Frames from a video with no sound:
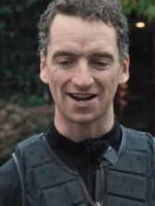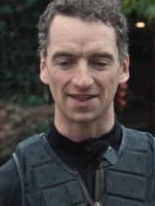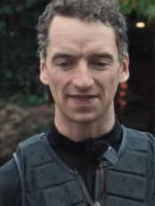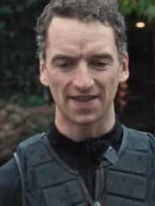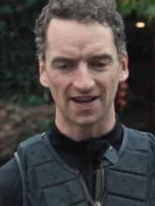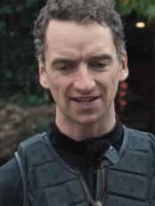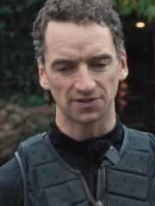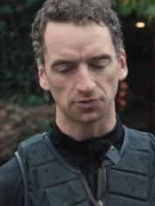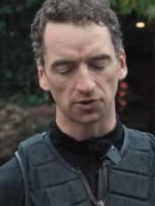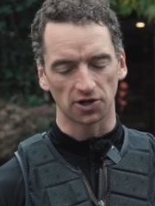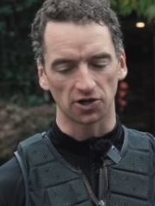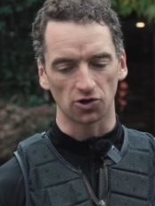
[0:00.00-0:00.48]
And
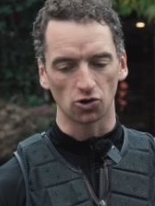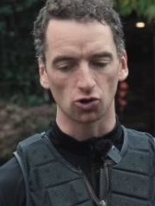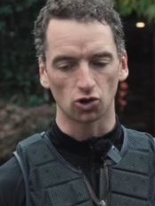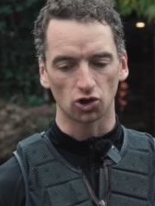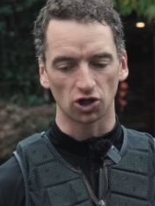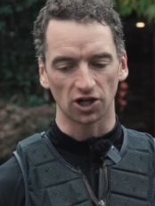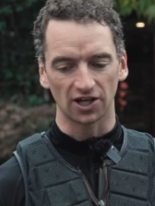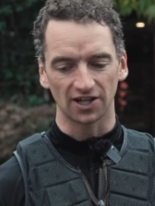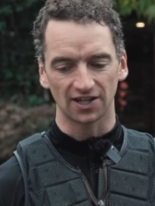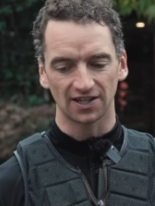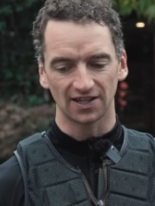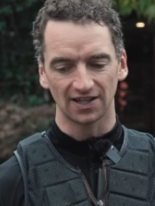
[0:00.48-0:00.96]
that's what it
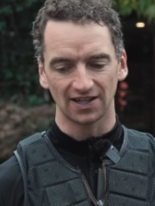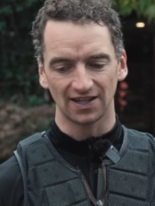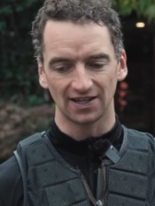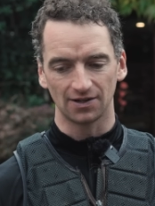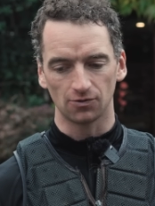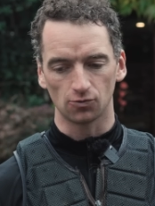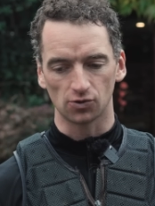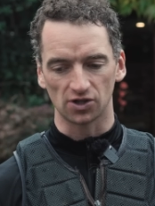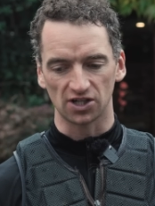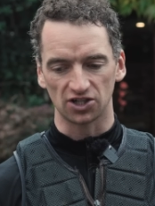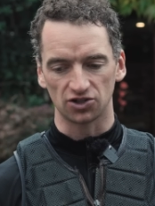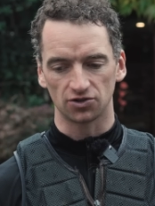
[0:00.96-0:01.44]
looked like
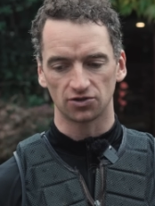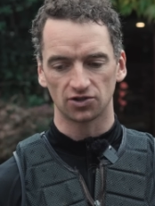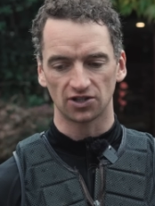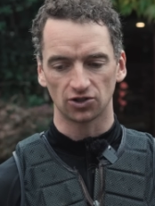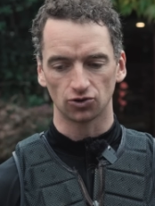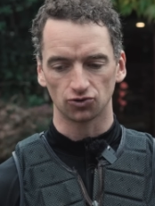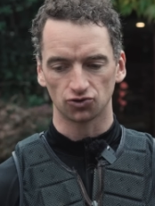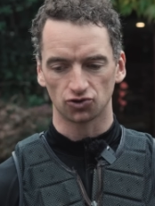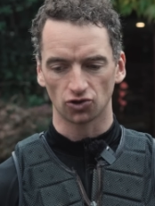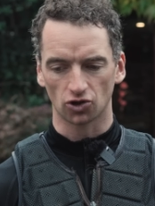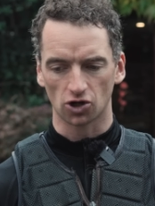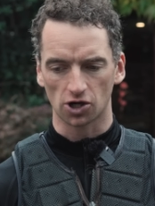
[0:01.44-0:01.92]
when he
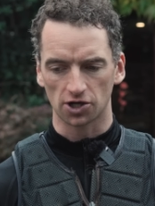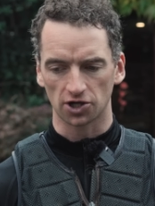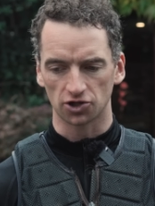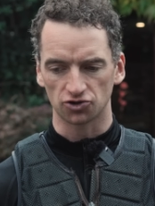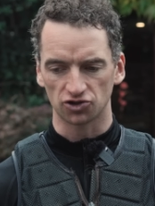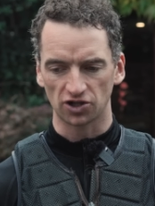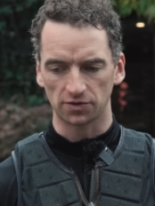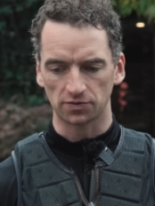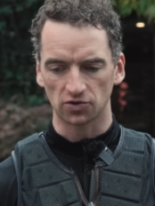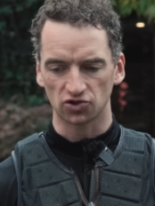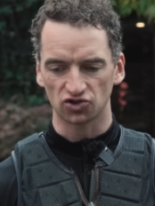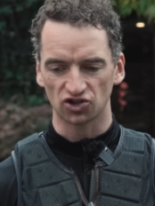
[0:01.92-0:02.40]
took on a
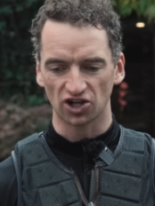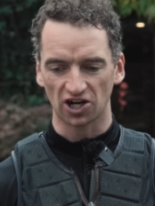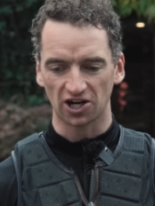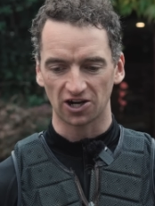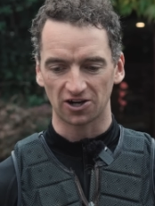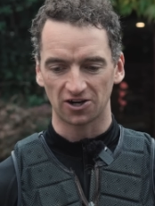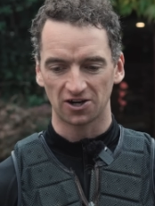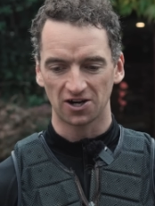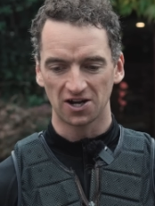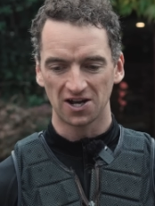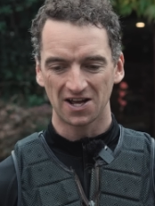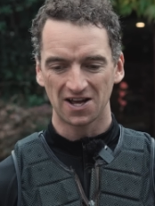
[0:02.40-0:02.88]
Dream to
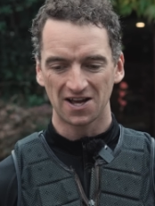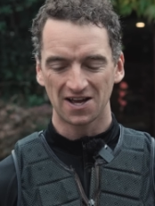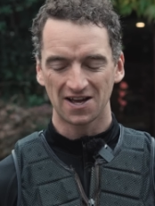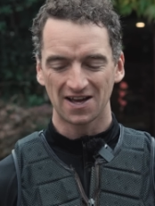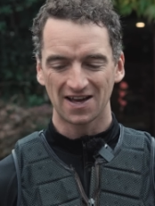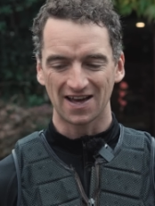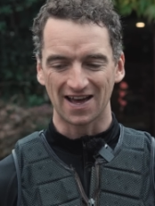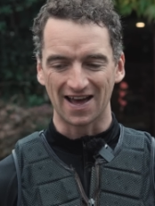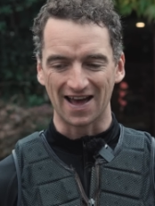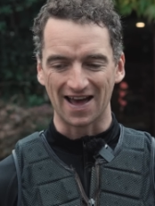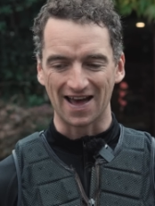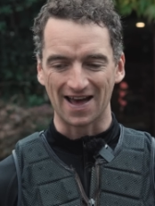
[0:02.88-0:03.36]
Share.
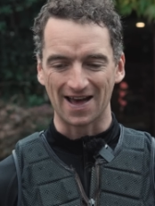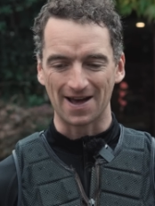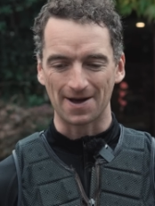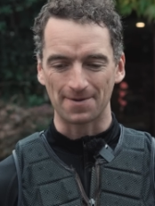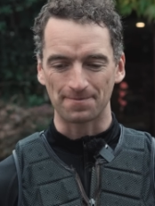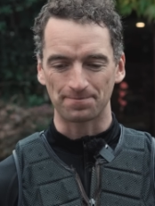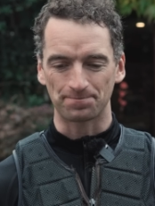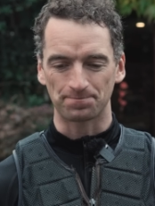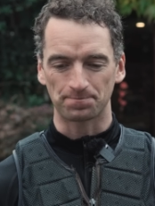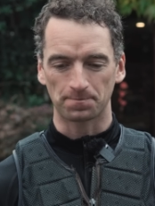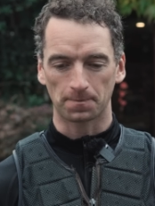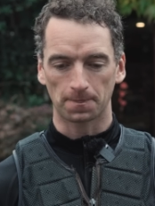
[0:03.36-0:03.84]

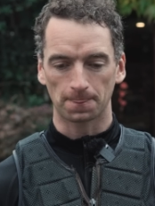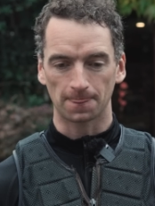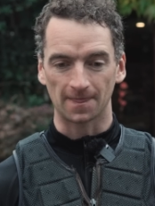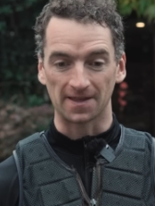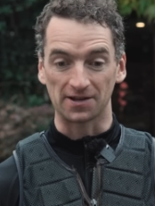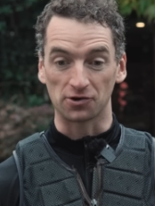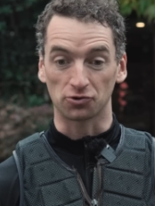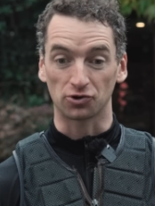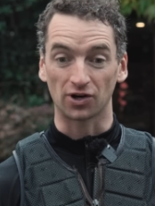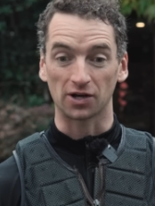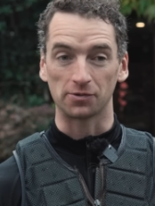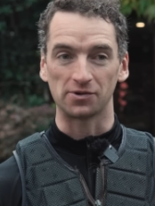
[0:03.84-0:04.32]
It
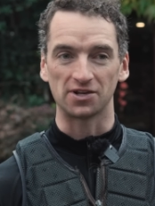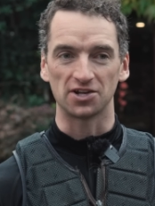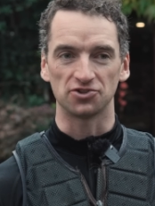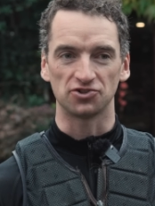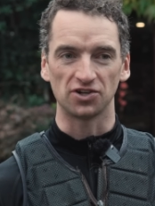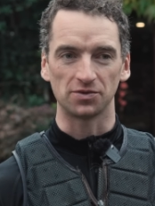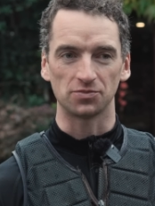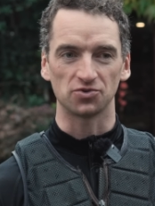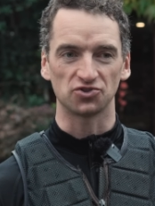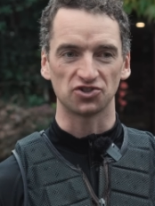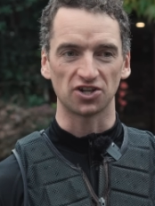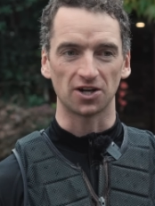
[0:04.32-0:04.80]
looked like we had a
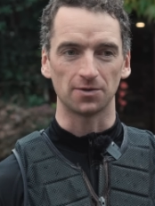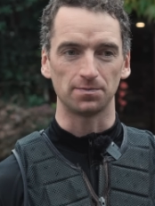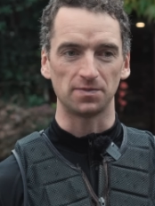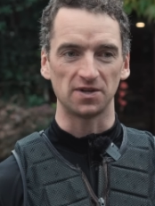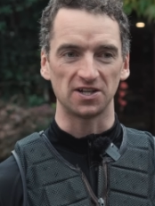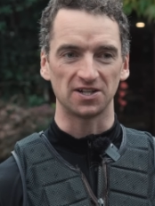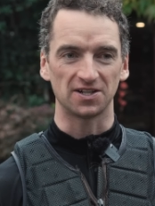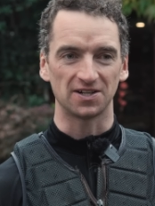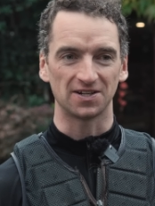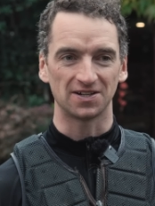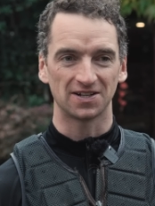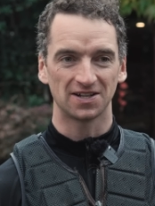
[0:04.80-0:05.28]
Dream to Share
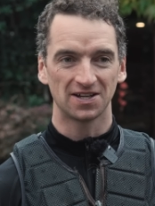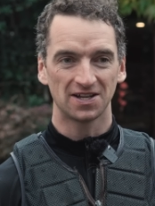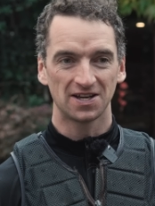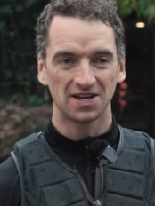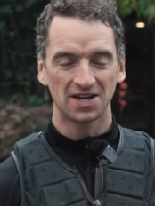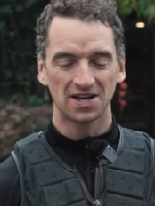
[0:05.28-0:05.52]
beaten.